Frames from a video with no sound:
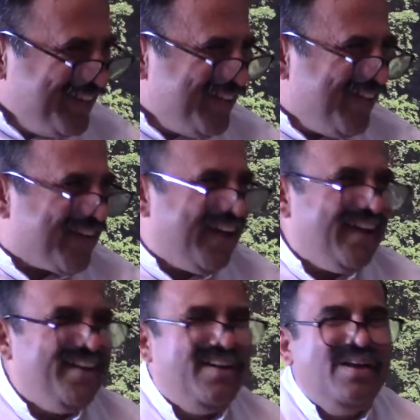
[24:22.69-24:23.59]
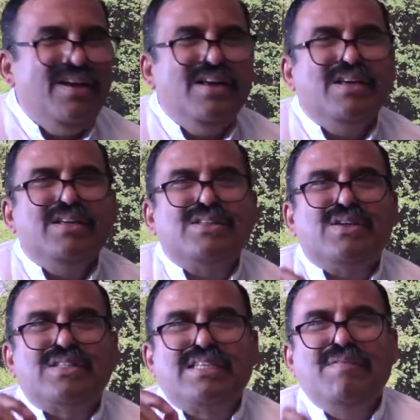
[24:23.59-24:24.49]
Okay.
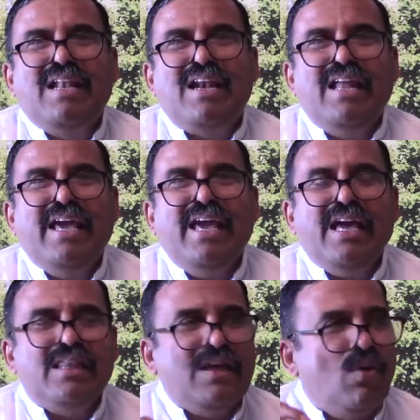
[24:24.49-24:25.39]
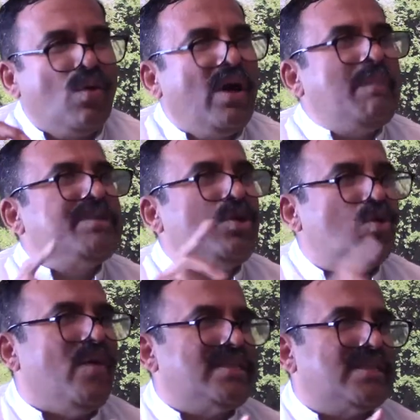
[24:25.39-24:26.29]
So similarly, the guru helps in
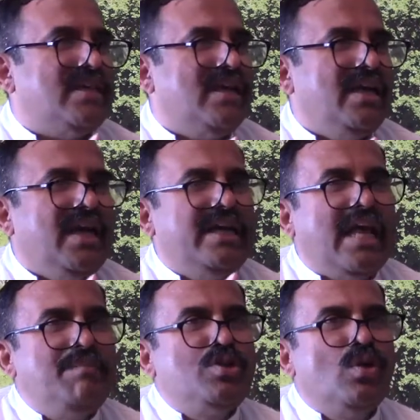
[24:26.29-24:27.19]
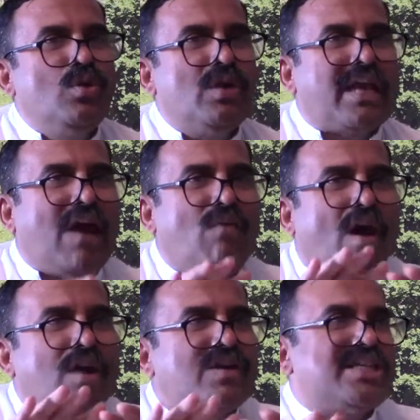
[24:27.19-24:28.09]
2 ways. It helps you to
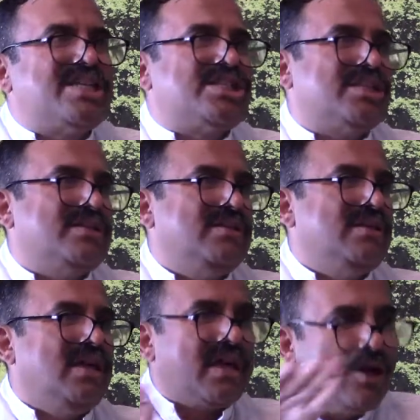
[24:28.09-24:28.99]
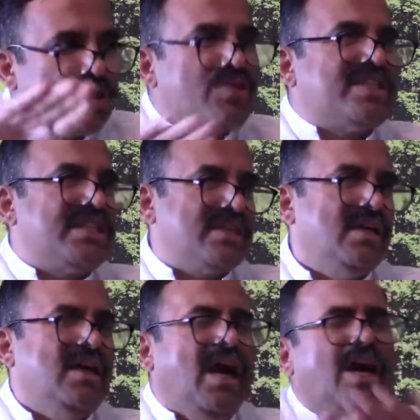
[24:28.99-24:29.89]
avoid your search, reduce your search.
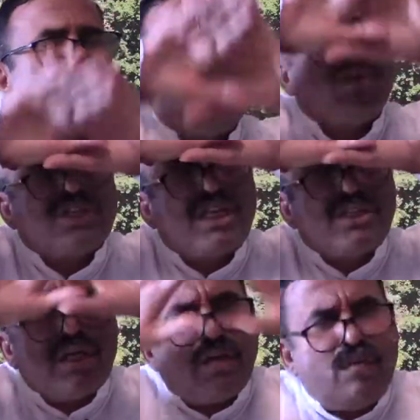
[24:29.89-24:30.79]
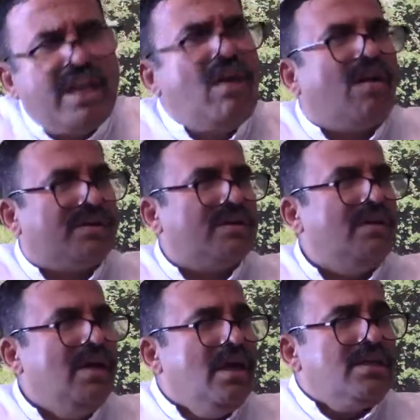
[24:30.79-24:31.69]
Others you have to search very lot.
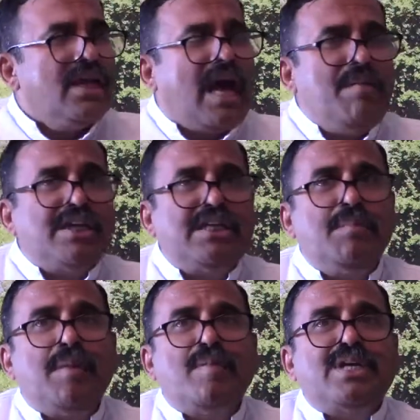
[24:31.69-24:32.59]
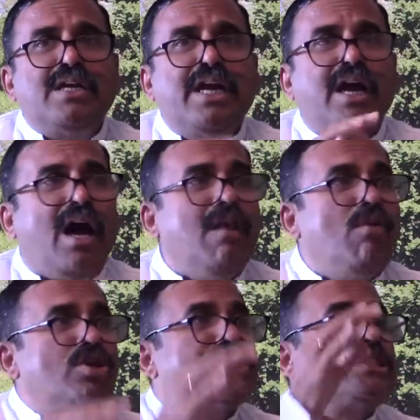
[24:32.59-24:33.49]
Sri Ramakrishna Paramahamsa did
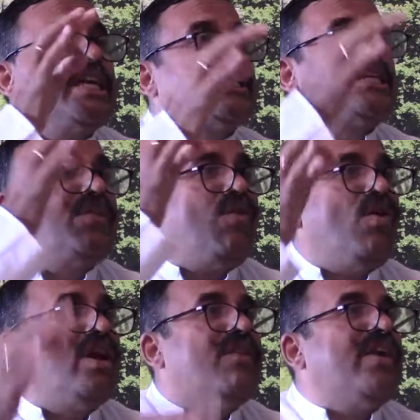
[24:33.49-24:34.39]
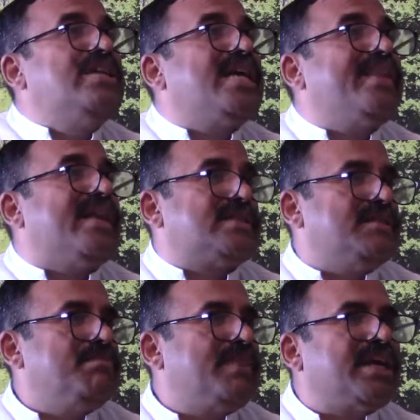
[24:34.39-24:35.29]
almost 64 different sadhanas,
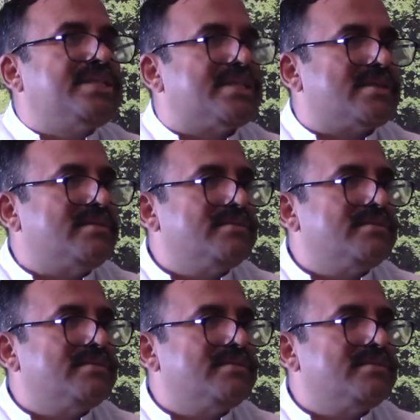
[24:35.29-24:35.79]
practices.